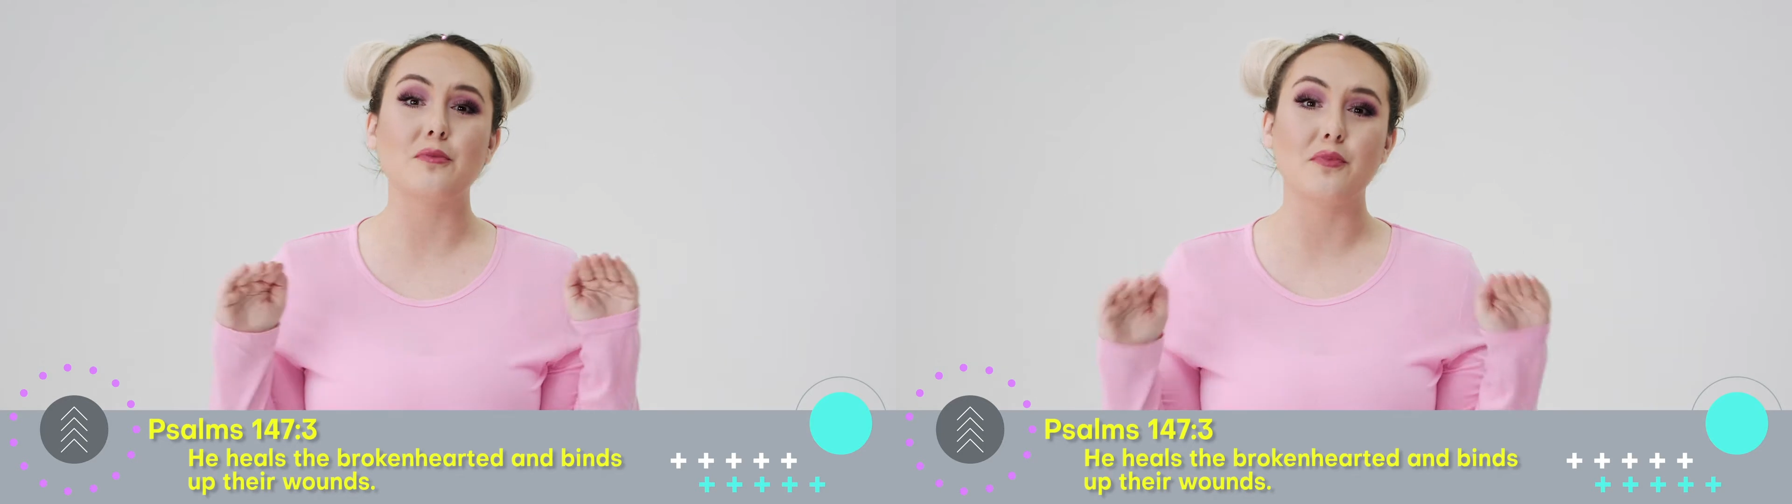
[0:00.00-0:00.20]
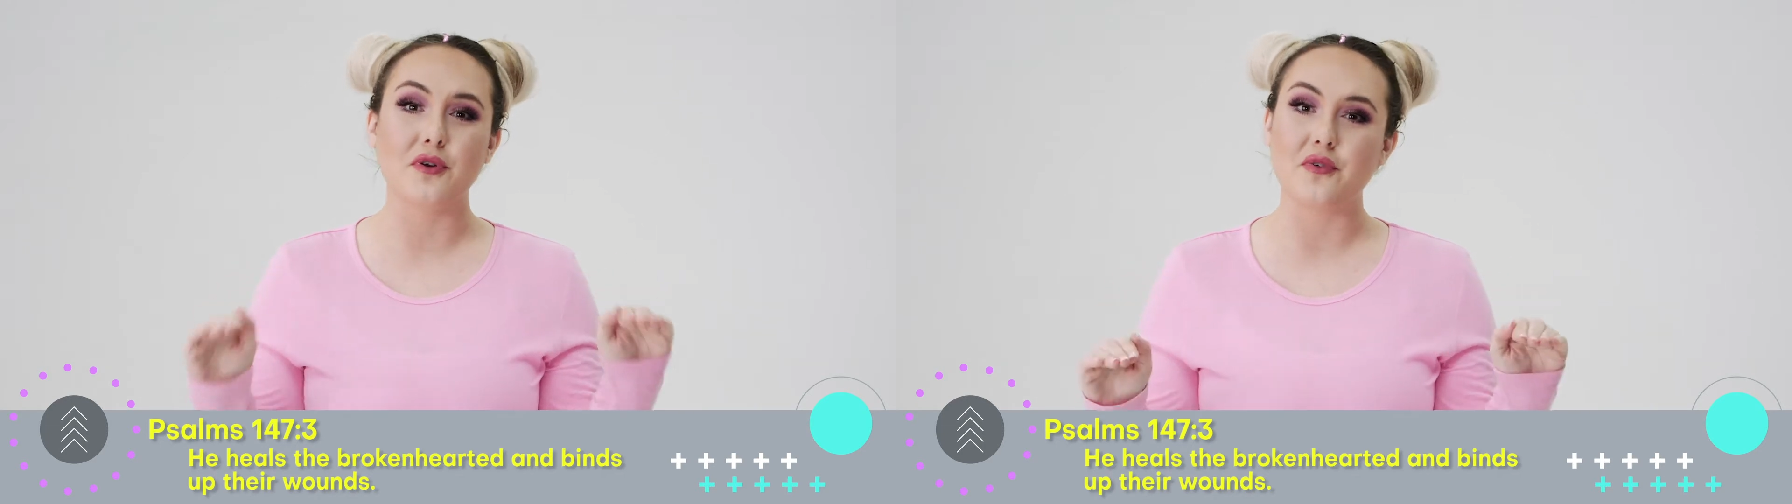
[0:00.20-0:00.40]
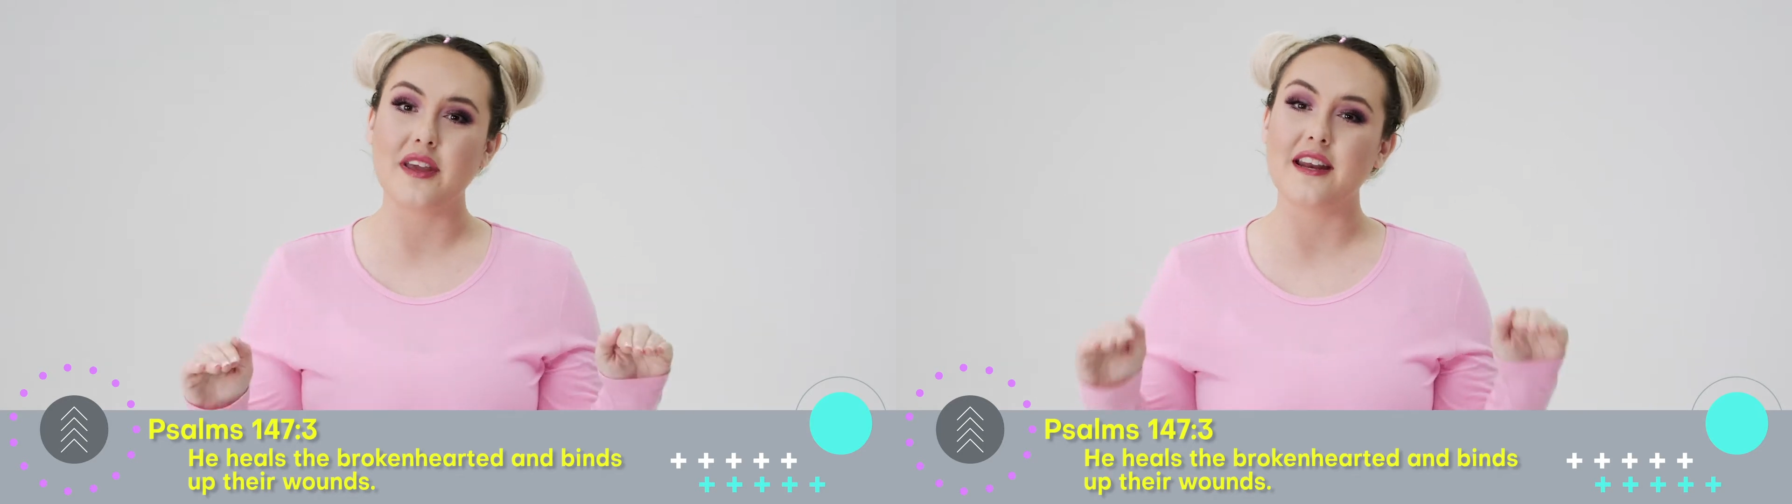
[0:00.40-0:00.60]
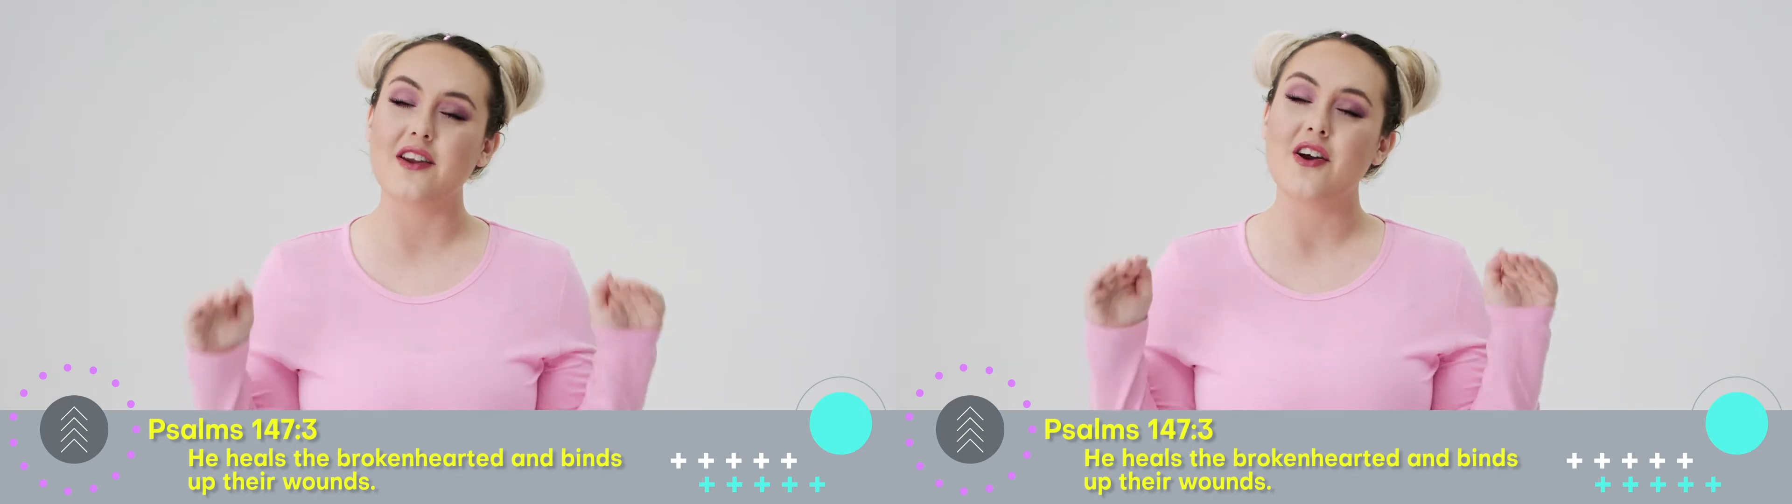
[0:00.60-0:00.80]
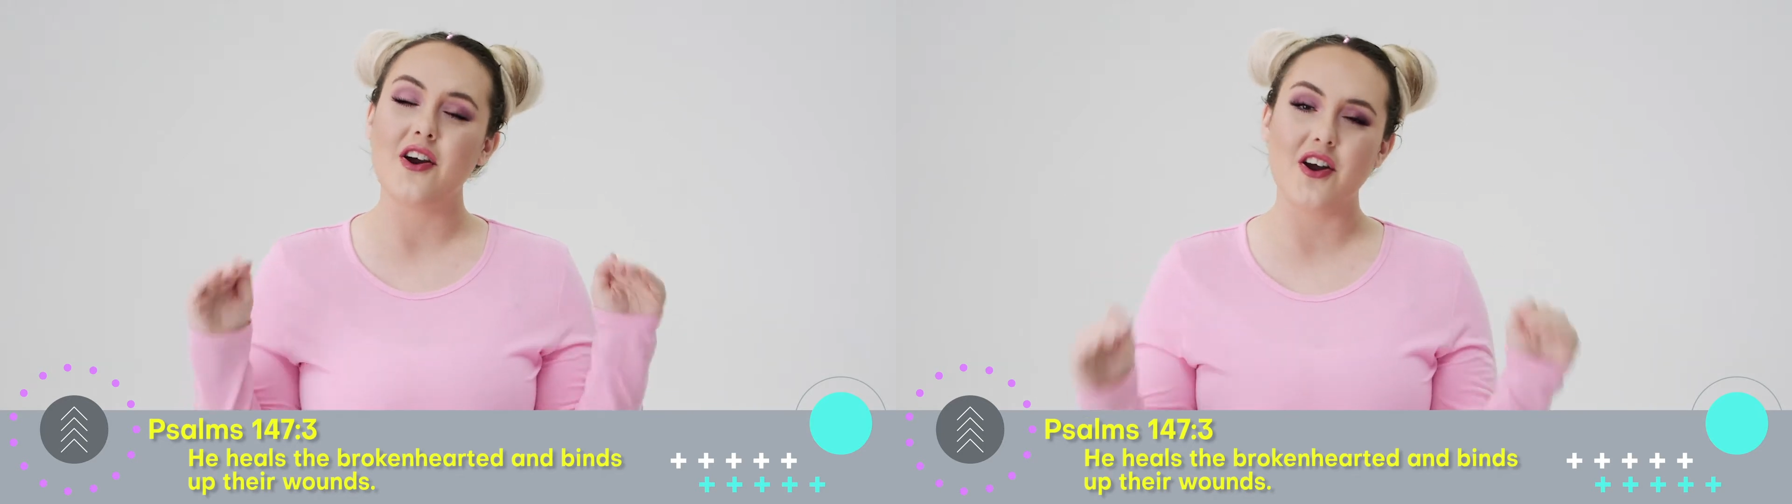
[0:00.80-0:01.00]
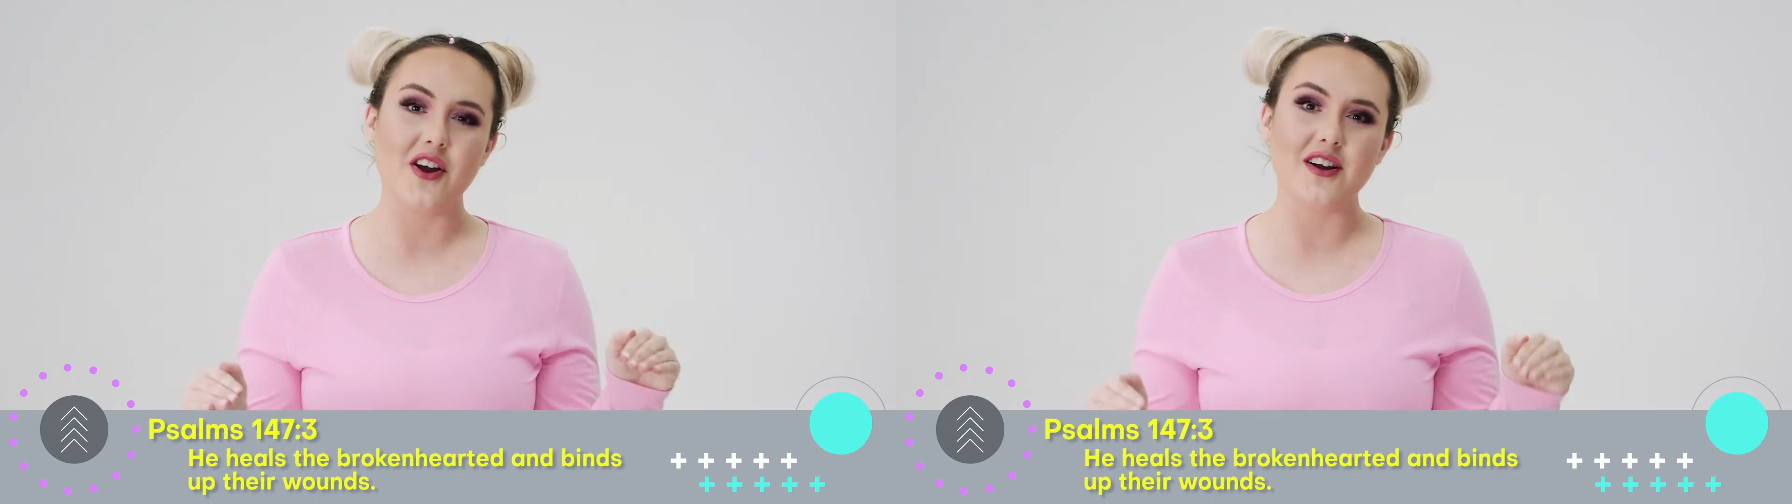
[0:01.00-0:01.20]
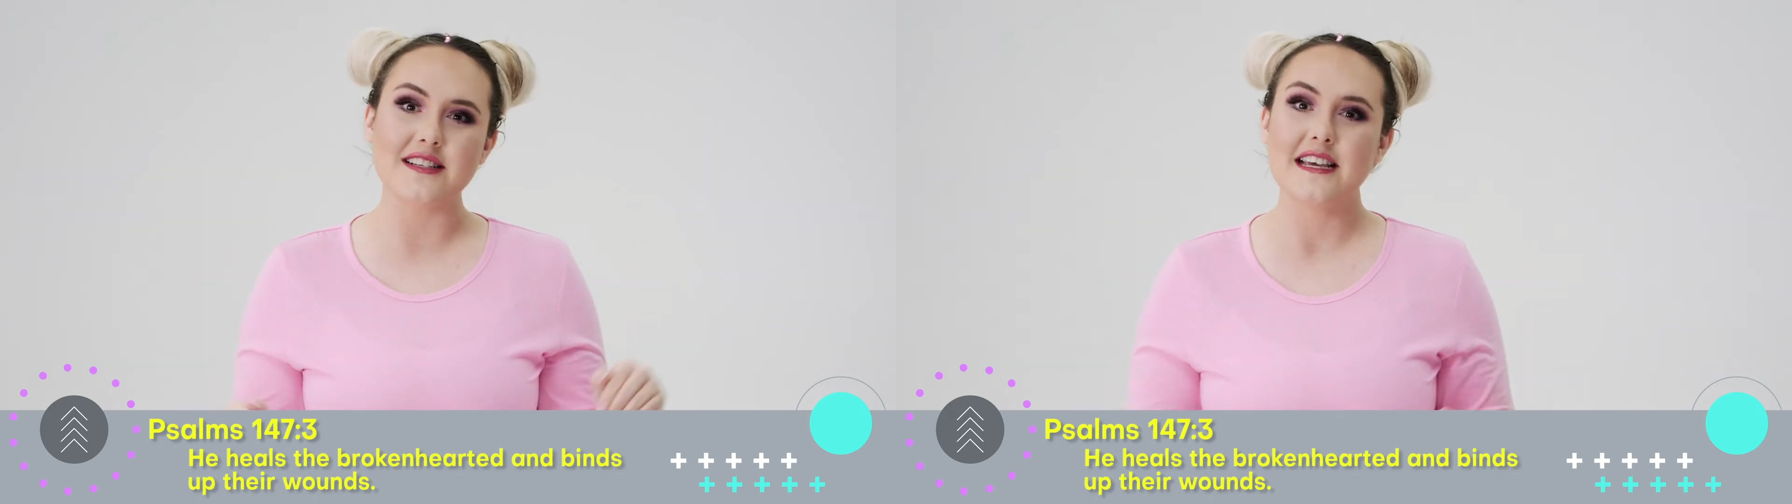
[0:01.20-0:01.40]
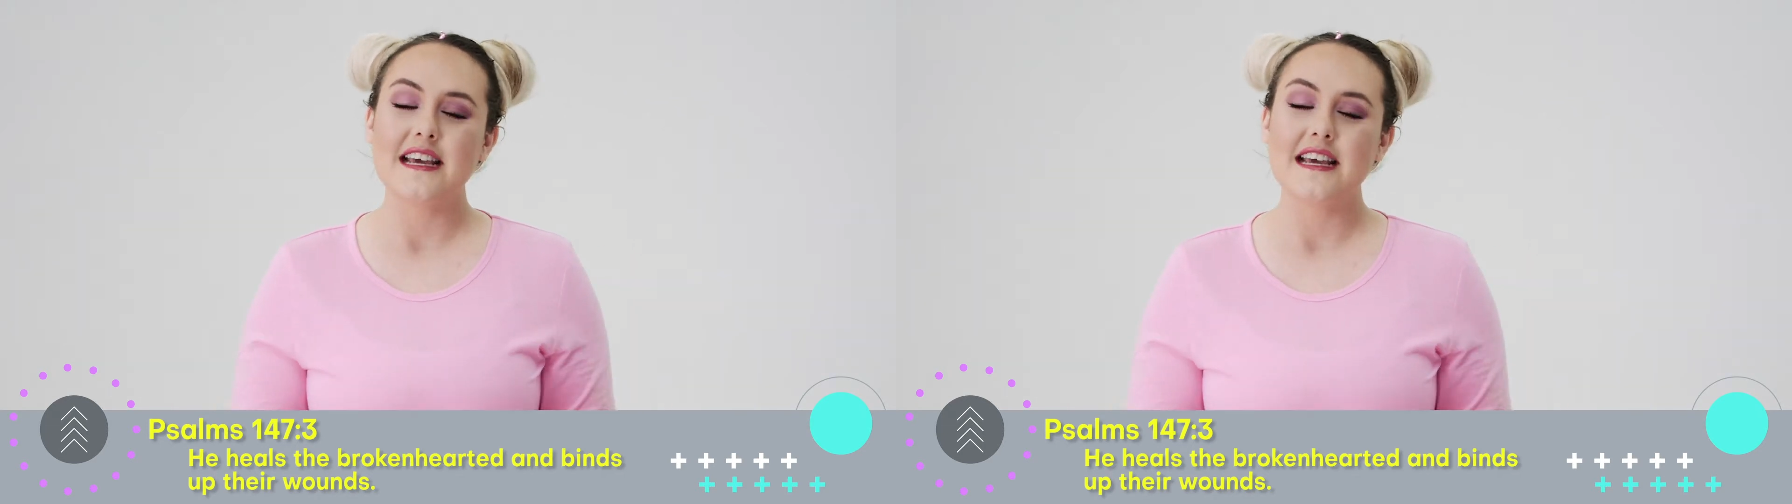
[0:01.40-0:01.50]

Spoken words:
broken heart.